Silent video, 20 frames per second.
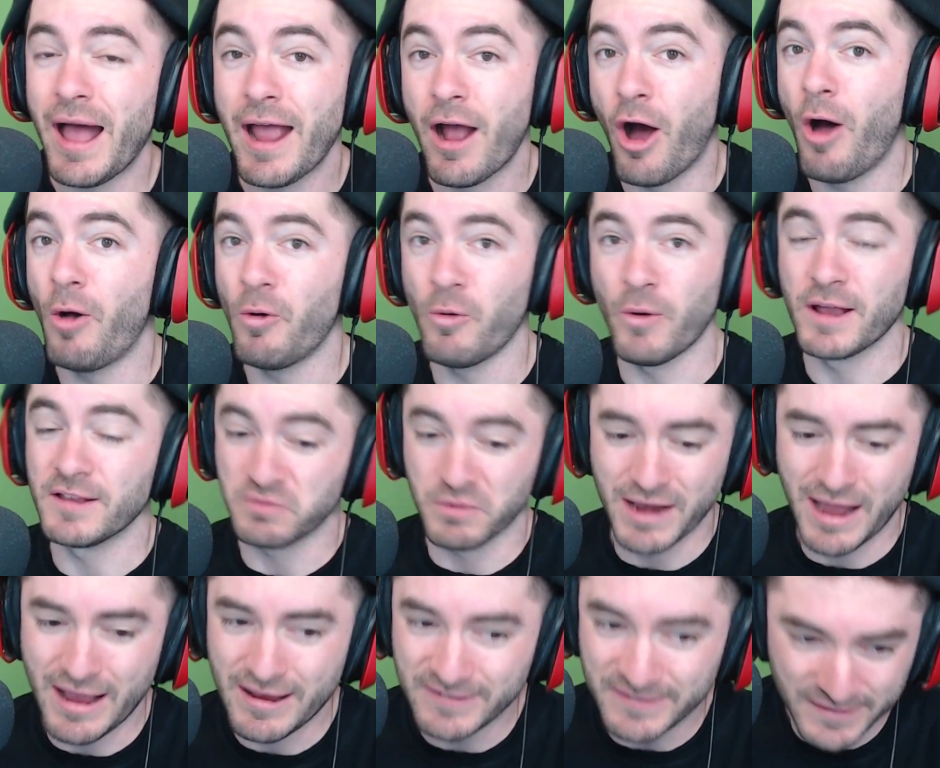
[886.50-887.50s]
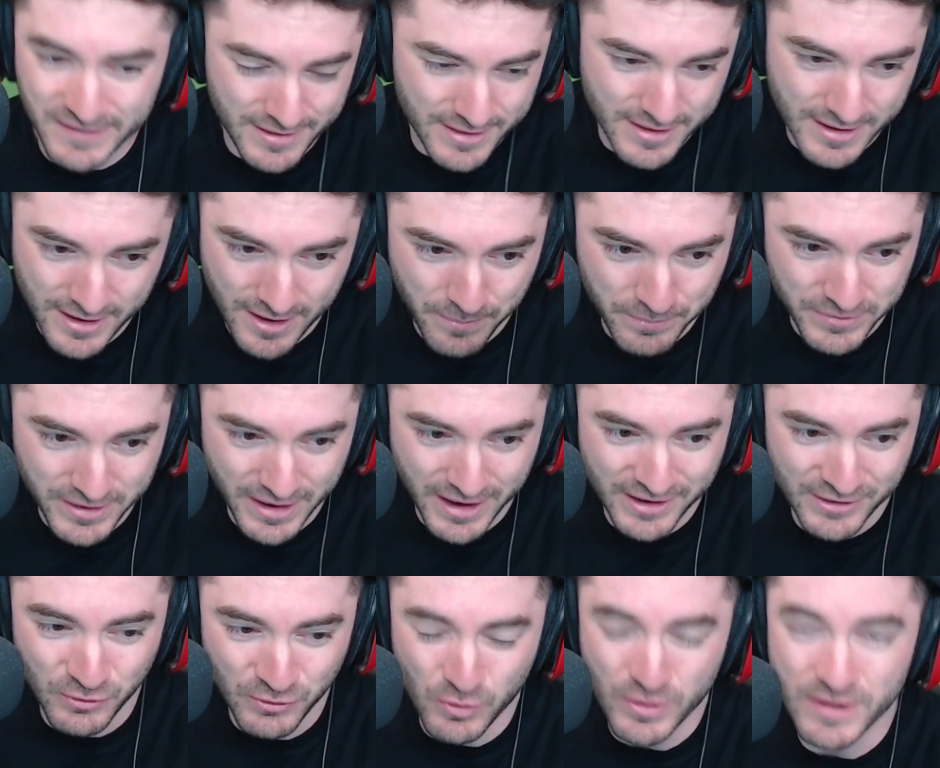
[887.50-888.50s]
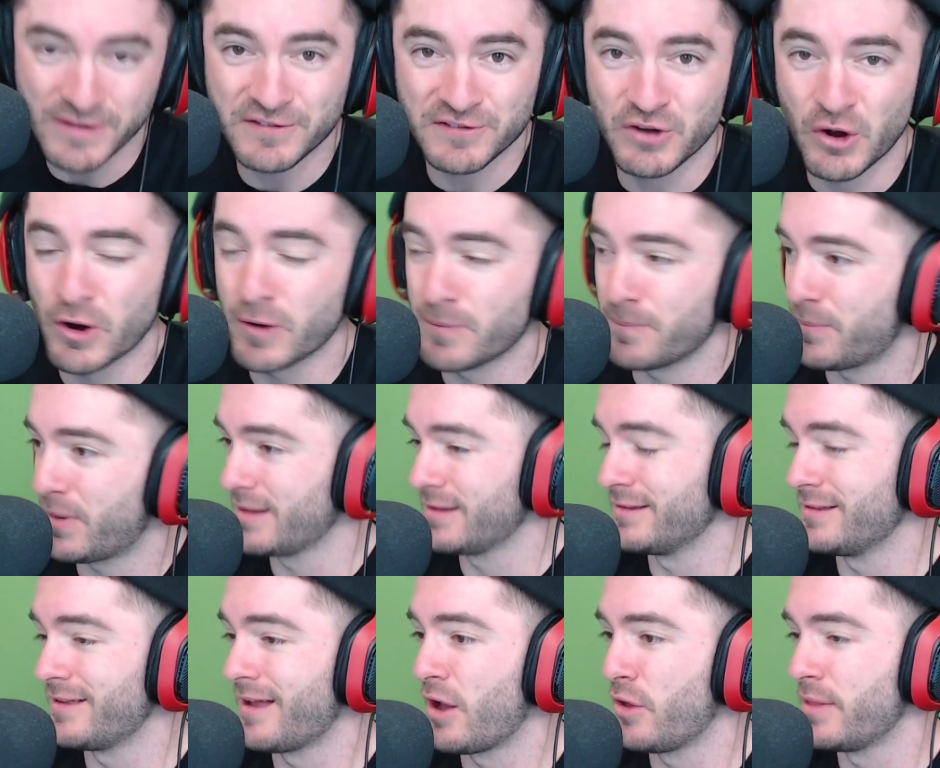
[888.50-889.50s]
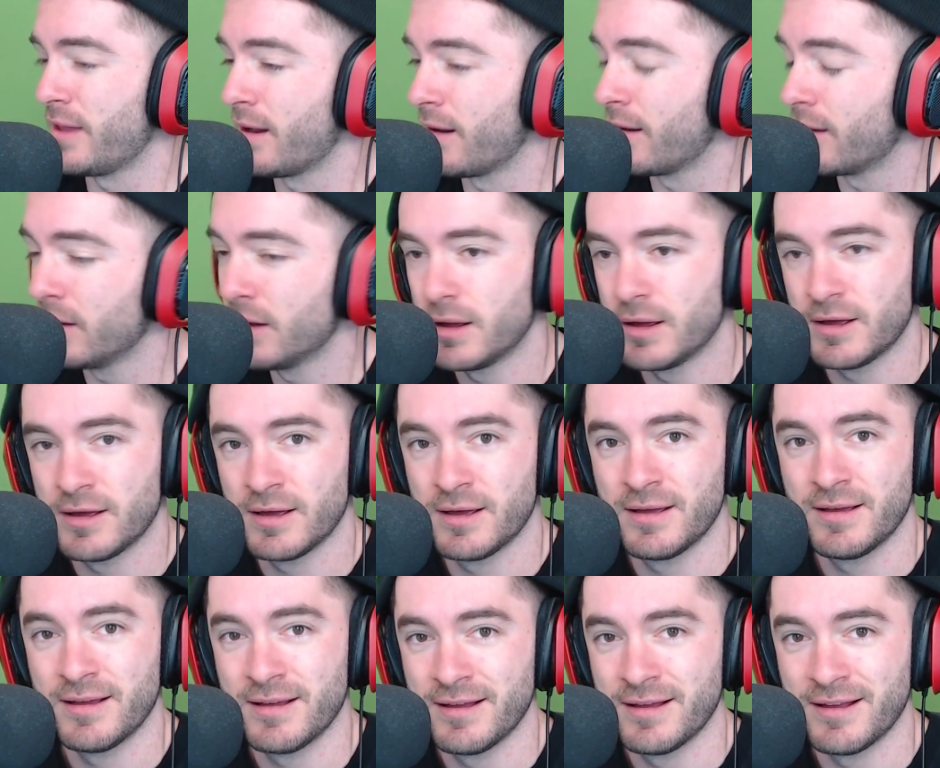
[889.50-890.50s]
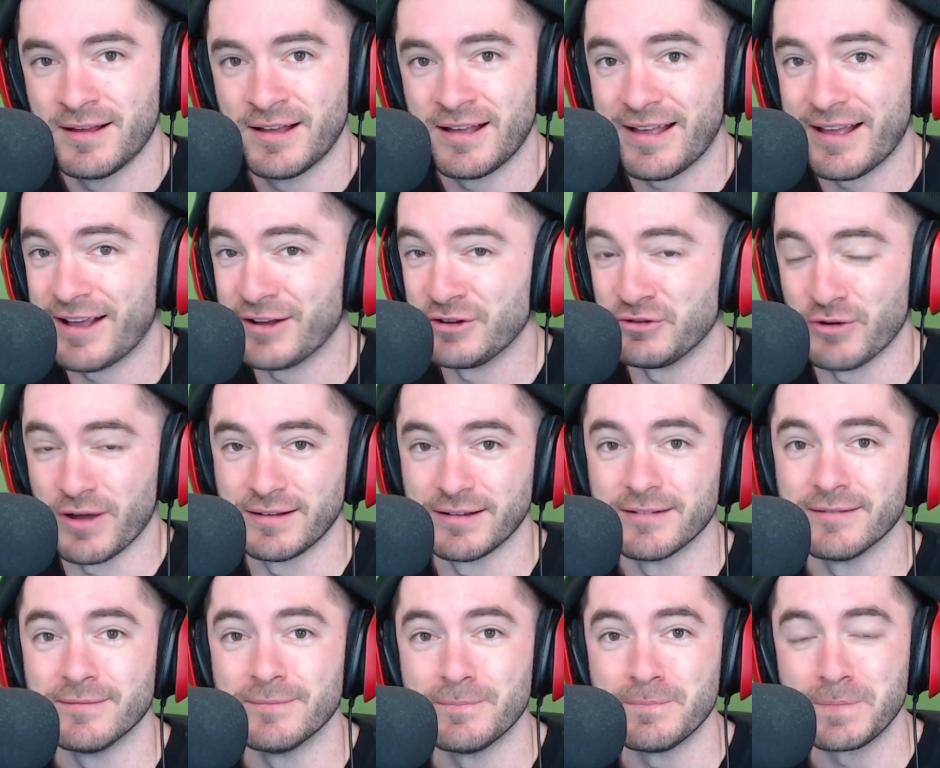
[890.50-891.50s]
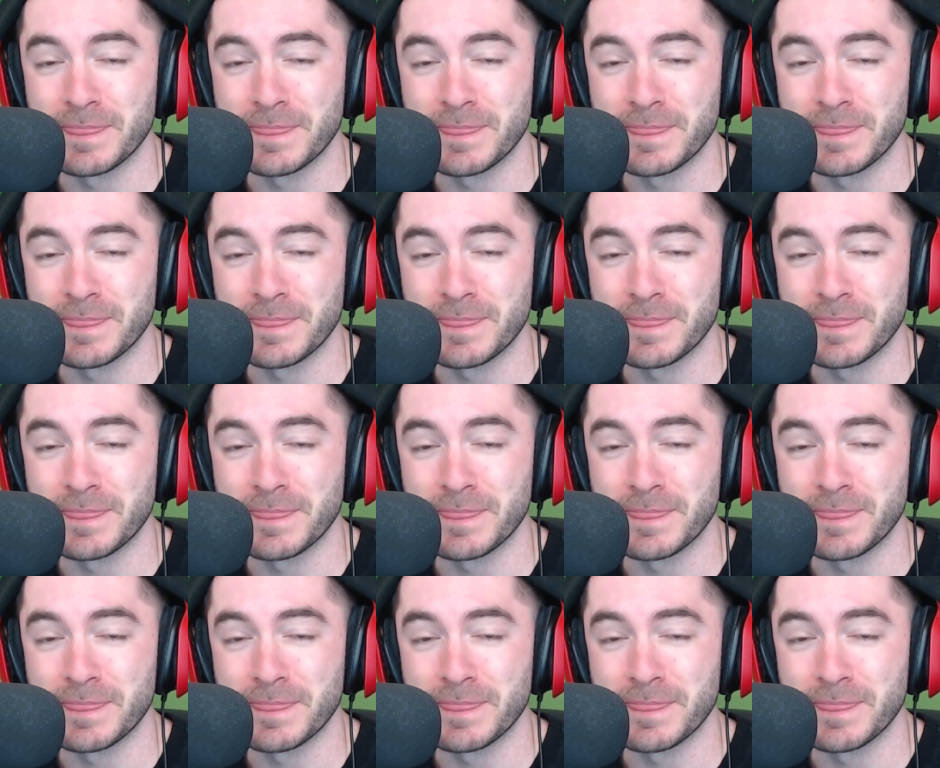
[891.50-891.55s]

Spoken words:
I always, when I see that update and restart button down there, I dread it.